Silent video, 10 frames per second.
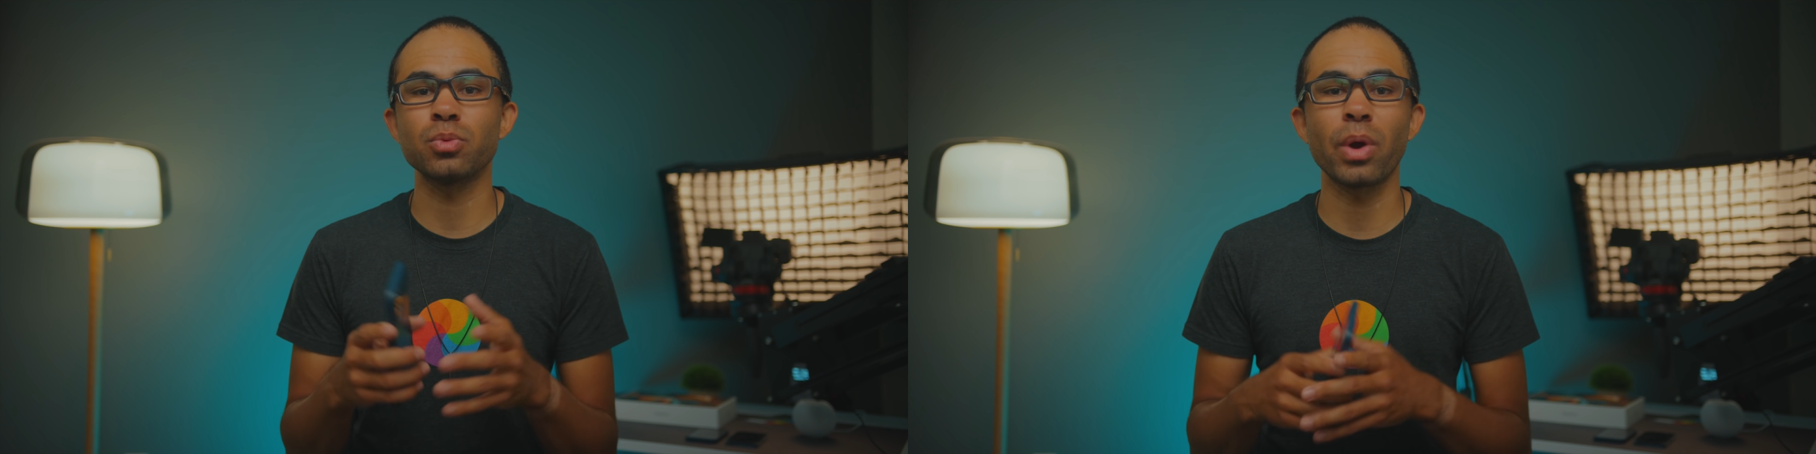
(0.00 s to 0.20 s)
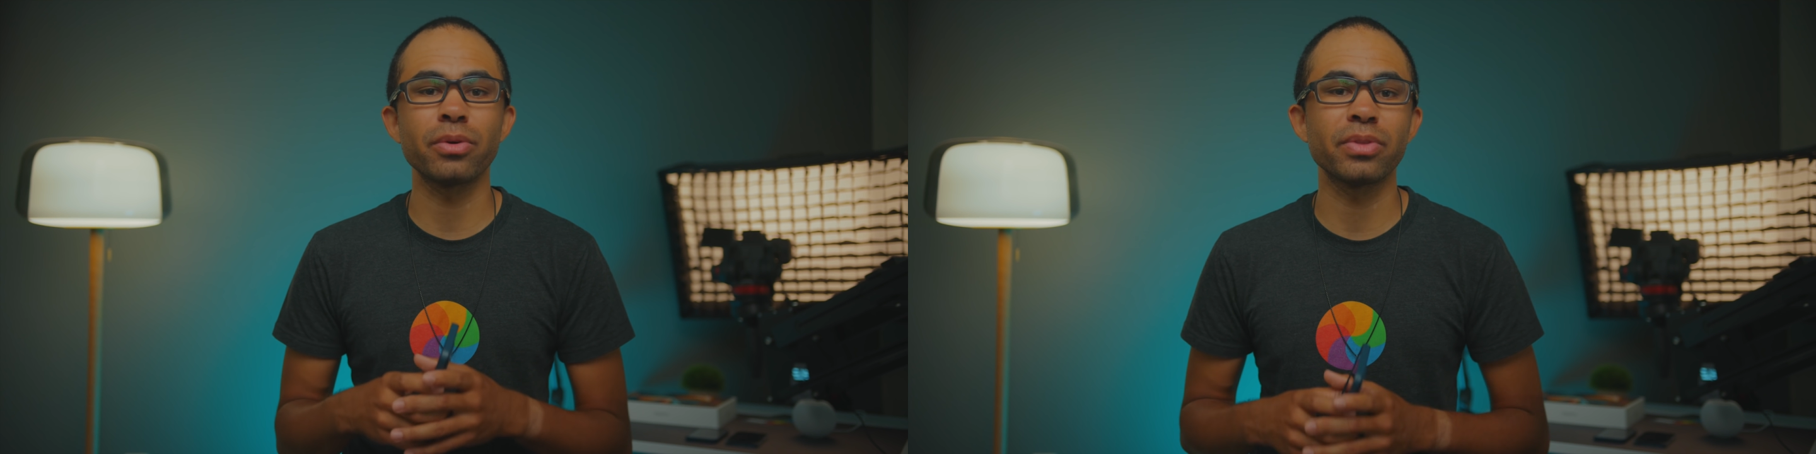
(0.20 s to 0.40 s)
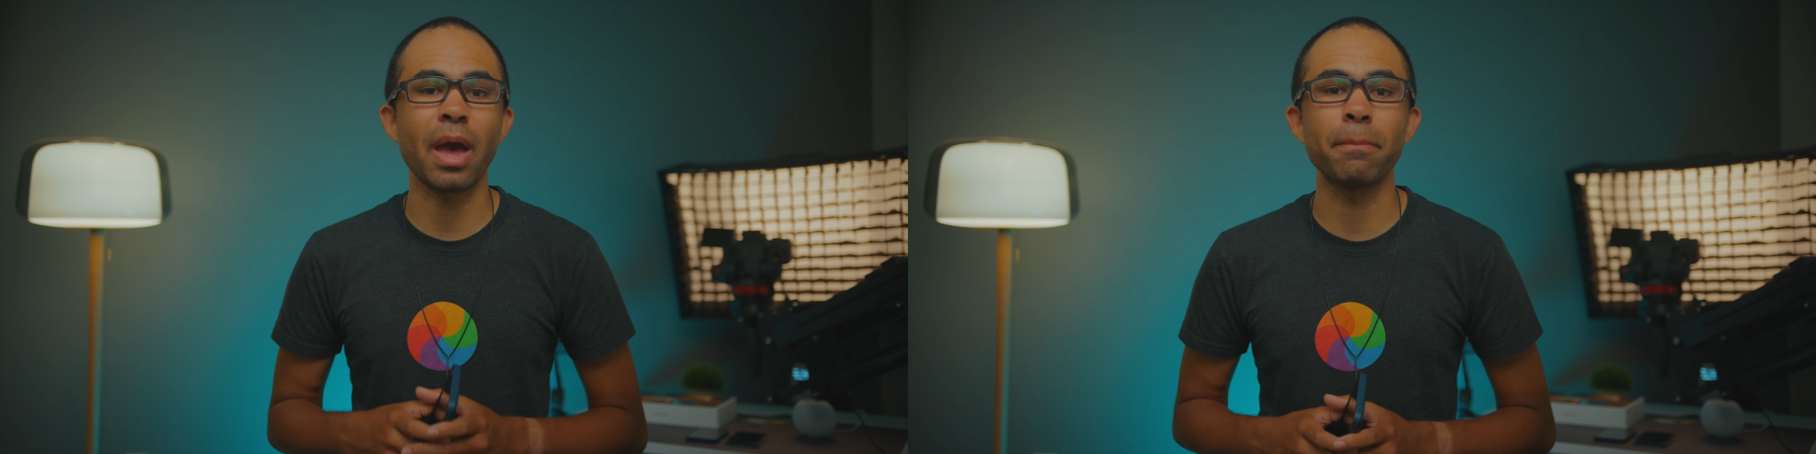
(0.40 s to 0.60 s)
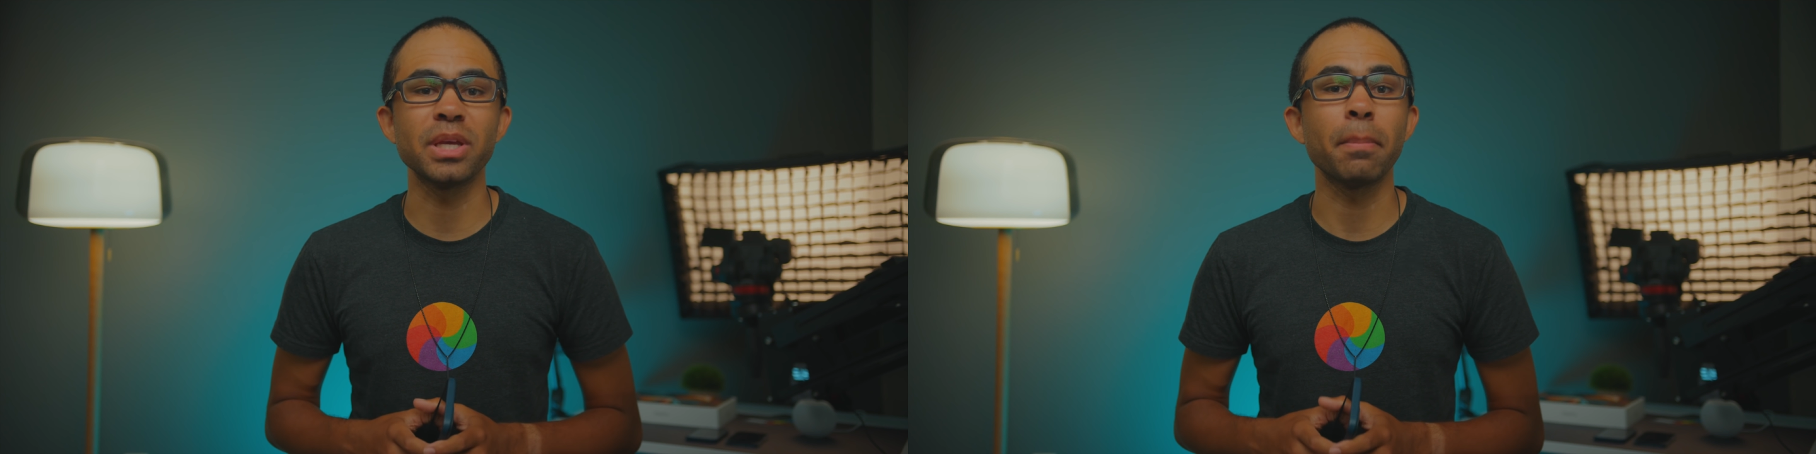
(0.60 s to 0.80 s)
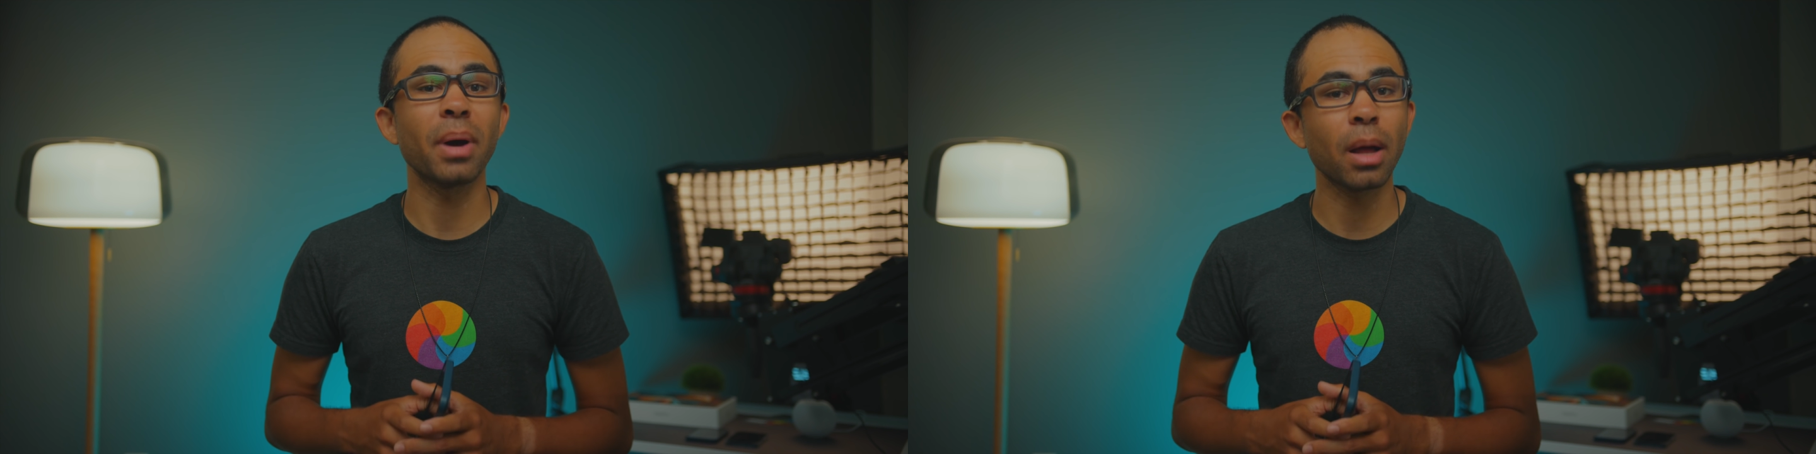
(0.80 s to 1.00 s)
whether that
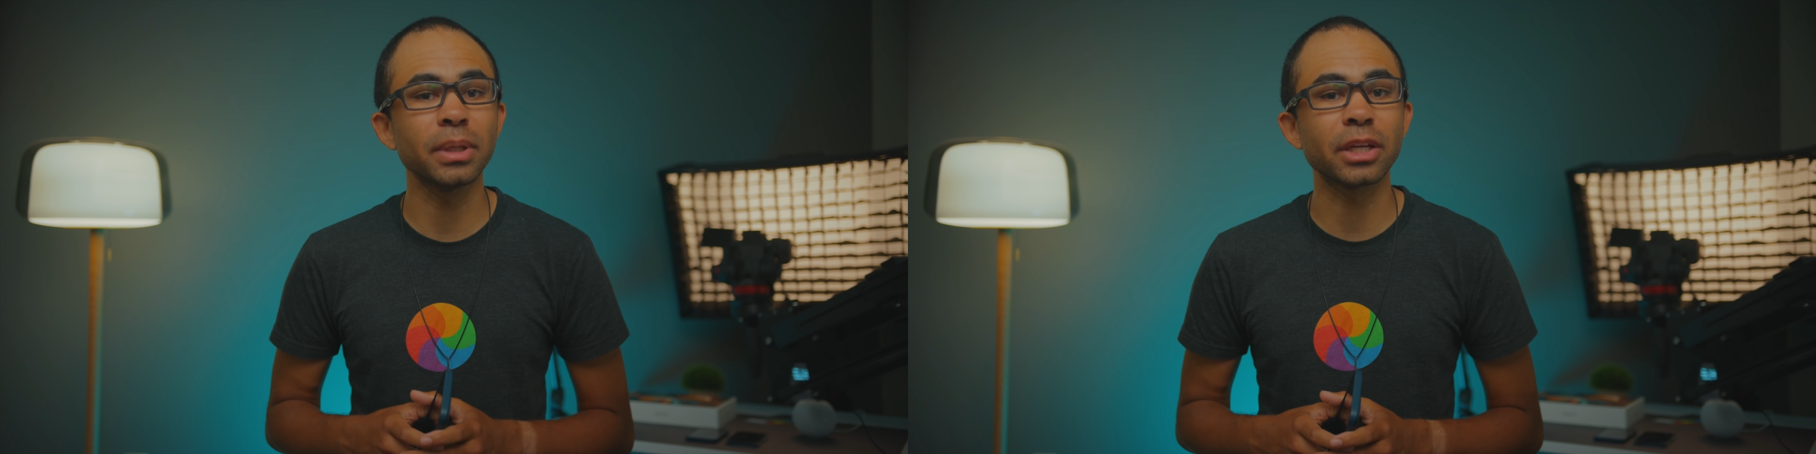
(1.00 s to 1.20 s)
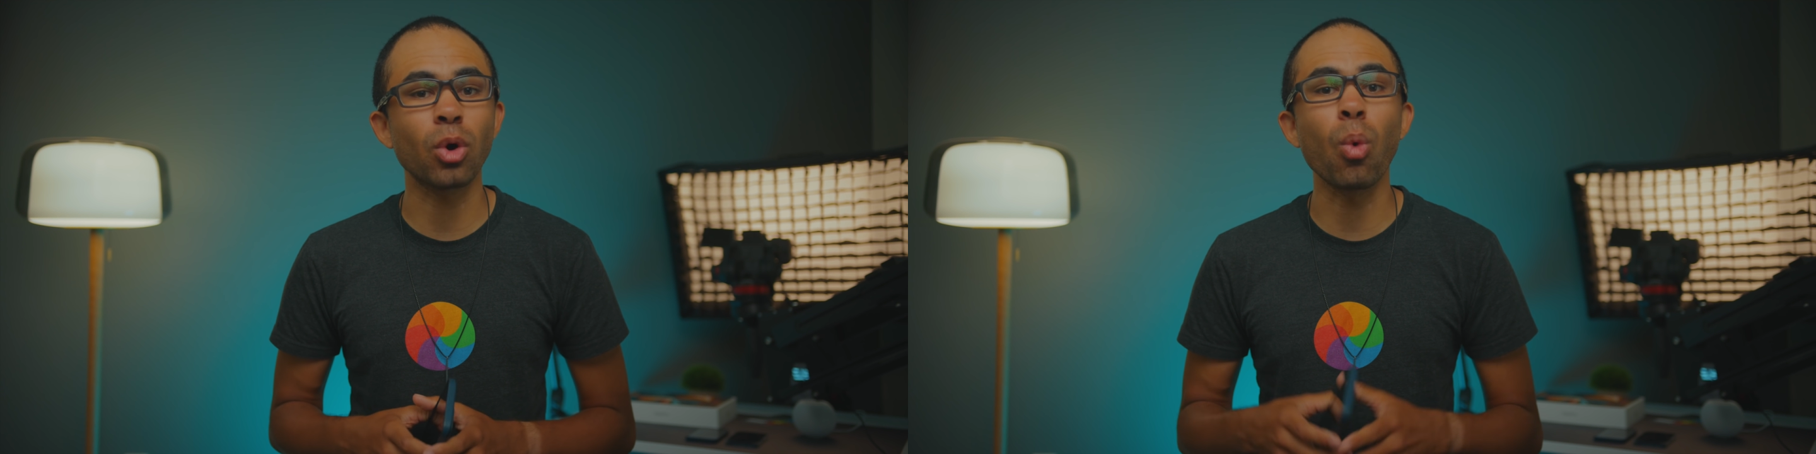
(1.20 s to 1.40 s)
be public